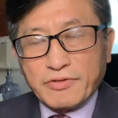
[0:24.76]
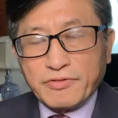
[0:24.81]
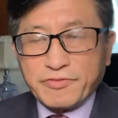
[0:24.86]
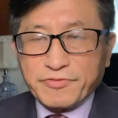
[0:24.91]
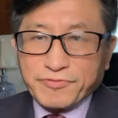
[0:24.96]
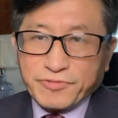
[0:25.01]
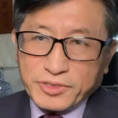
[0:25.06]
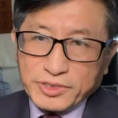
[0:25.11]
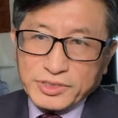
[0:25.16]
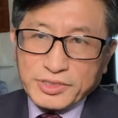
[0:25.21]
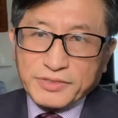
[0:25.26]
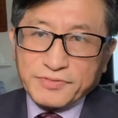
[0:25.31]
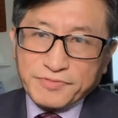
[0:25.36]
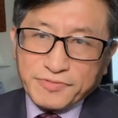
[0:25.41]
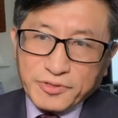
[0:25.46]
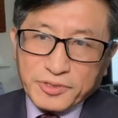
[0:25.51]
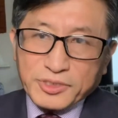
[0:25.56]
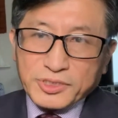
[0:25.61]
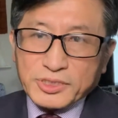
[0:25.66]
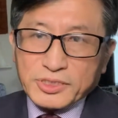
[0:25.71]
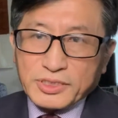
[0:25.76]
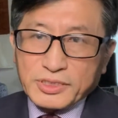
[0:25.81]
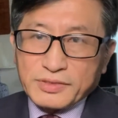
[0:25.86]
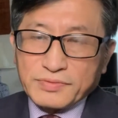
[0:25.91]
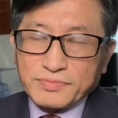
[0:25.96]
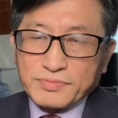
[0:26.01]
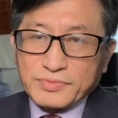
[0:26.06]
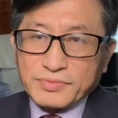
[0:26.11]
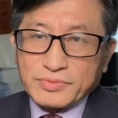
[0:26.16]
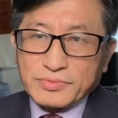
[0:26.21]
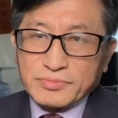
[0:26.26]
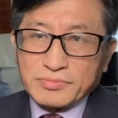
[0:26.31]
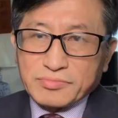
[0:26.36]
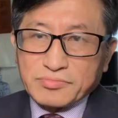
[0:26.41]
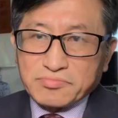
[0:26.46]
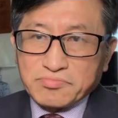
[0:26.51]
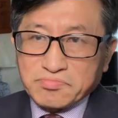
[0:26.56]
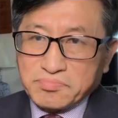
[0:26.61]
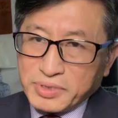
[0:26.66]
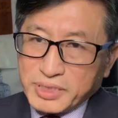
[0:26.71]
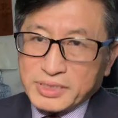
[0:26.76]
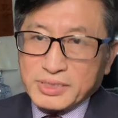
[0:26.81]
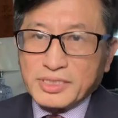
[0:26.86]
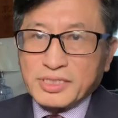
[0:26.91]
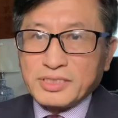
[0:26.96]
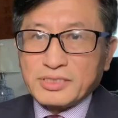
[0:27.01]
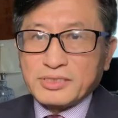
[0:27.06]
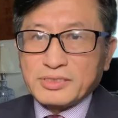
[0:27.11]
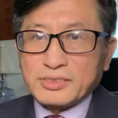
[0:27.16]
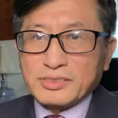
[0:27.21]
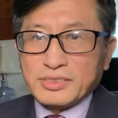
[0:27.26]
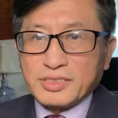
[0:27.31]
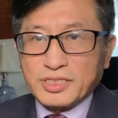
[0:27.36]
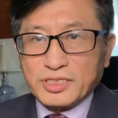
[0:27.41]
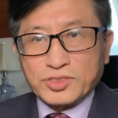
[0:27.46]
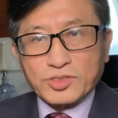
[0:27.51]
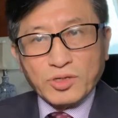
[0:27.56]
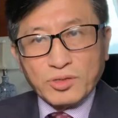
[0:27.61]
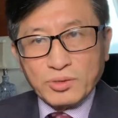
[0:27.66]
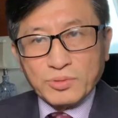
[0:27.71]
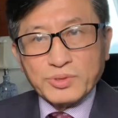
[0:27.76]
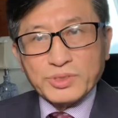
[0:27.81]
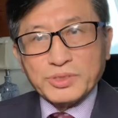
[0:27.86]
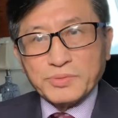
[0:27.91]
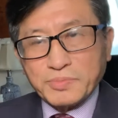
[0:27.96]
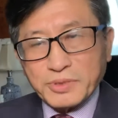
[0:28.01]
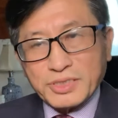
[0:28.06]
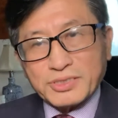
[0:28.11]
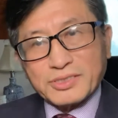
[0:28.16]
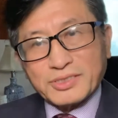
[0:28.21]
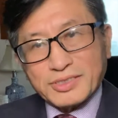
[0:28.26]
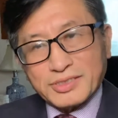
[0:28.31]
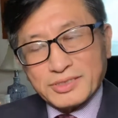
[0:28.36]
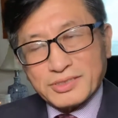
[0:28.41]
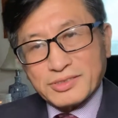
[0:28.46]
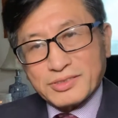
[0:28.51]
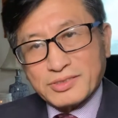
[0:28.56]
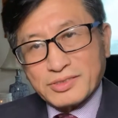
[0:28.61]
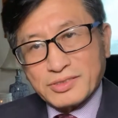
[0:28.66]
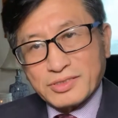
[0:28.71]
First thing first, business is always a business.